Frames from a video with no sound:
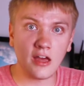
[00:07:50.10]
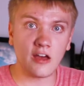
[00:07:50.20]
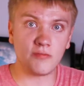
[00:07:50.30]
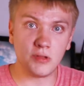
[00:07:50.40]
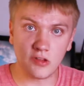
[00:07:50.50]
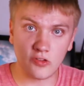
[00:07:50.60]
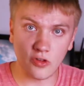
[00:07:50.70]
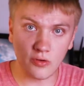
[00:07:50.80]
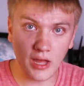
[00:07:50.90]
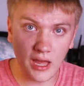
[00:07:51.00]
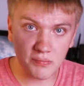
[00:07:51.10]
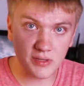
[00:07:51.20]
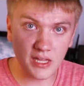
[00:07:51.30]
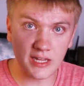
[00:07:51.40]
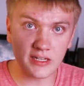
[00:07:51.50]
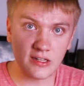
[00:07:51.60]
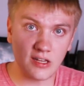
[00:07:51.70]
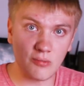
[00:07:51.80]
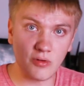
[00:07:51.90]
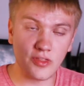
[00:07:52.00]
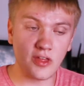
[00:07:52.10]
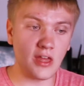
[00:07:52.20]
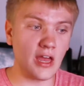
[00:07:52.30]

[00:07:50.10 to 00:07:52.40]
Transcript: I've been so happy and content with it.